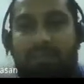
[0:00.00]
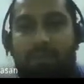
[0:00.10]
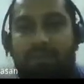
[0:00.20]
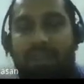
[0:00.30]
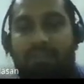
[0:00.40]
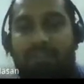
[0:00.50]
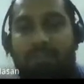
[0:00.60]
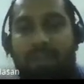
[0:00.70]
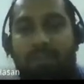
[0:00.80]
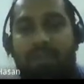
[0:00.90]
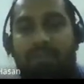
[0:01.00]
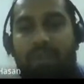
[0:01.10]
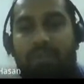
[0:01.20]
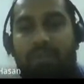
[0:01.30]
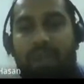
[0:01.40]
two stages, the memory
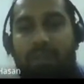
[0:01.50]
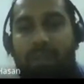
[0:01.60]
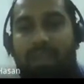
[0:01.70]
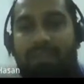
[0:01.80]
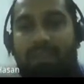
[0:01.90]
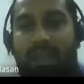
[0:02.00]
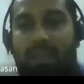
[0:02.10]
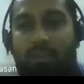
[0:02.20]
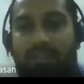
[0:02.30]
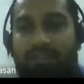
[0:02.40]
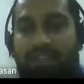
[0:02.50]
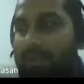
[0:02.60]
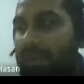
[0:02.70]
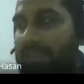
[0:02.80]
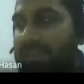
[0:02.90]
stage and write backs, are also same,
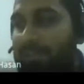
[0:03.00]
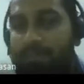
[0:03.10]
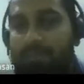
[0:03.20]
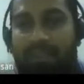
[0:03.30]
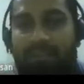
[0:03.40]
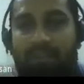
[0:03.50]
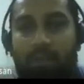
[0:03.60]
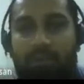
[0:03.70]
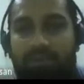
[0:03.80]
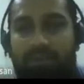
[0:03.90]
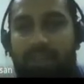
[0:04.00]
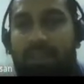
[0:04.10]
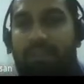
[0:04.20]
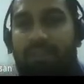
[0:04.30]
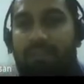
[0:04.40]
except for the execution
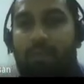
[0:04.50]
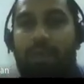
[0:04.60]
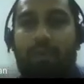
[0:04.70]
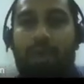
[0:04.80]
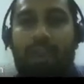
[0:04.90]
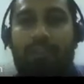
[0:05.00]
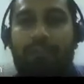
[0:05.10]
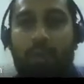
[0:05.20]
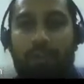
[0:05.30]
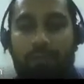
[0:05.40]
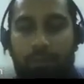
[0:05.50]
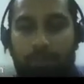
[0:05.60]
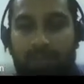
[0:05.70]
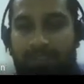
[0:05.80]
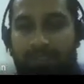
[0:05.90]
stage, which is going to have 4 different
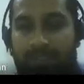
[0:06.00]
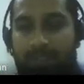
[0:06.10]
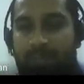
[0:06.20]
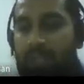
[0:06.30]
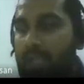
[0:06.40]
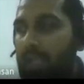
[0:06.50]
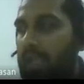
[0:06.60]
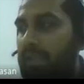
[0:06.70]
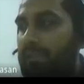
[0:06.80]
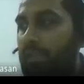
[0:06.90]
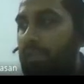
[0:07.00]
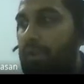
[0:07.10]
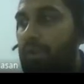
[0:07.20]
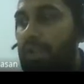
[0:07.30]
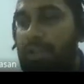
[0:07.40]
paths.
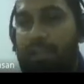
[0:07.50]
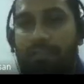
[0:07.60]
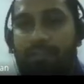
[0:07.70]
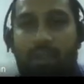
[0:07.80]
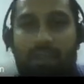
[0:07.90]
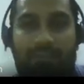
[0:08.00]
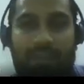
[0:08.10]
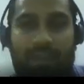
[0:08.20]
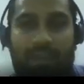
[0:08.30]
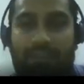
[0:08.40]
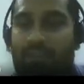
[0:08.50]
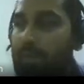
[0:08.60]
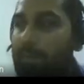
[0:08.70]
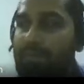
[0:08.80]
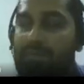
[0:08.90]
So if you have an integer
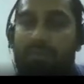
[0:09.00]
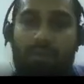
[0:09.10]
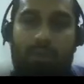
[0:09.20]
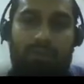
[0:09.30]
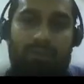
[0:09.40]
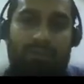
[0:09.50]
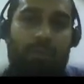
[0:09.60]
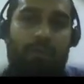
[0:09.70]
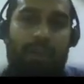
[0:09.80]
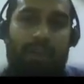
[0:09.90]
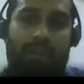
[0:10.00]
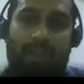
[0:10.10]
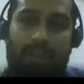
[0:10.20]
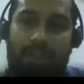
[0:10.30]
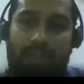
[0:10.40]
operation, you are just going to take
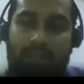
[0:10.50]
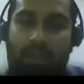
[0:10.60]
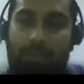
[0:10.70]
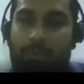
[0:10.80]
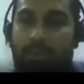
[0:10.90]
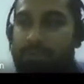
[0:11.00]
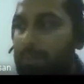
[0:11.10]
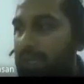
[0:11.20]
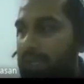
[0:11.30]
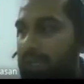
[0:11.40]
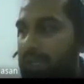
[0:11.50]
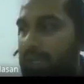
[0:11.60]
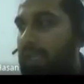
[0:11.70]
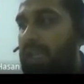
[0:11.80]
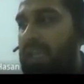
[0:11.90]
the topmost path.
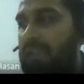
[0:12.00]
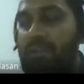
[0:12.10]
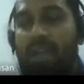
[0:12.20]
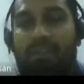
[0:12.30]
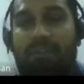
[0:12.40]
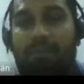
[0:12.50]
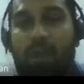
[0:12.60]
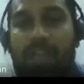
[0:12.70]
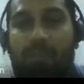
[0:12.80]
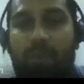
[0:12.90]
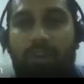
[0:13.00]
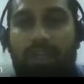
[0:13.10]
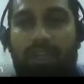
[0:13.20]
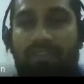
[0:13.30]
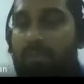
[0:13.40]
If you have a floating point
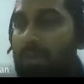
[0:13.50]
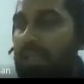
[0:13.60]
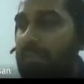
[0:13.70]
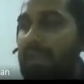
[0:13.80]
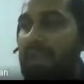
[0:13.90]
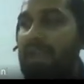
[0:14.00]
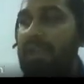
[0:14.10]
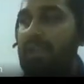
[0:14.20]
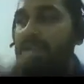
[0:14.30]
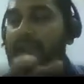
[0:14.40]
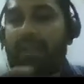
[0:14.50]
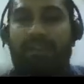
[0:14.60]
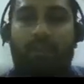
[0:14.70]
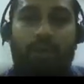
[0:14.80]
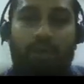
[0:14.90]
and integer multiply,
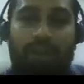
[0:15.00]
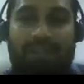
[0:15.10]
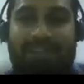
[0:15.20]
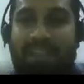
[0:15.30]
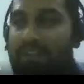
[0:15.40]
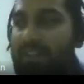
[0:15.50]
it's going to take 7